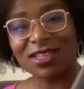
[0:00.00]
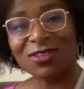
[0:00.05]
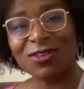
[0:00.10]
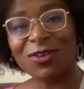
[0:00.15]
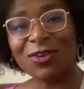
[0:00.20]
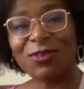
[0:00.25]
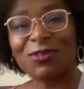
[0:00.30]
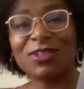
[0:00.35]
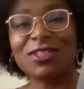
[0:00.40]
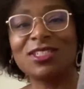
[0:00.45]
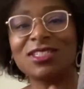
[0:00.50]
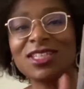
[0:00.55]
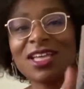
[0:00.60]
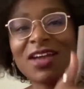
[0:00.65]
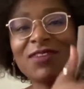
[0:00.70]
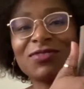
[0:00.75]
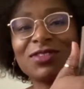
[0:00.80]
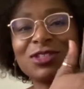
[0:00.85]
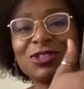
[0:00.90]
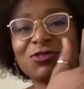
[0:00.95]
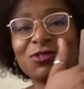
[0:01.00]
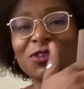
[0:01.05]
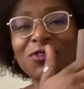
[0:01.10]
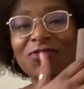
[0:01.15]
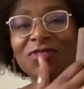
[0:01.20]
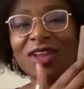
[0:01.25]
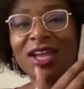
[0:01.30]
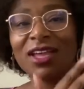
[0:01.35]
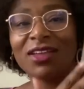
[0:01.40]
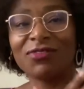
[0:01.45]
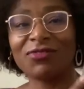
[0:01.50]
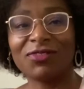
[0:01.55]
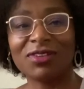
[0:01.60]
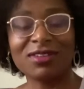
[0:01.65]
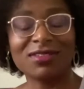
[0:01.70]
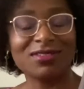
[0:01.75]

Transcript: not only does it have the Tree of Life in,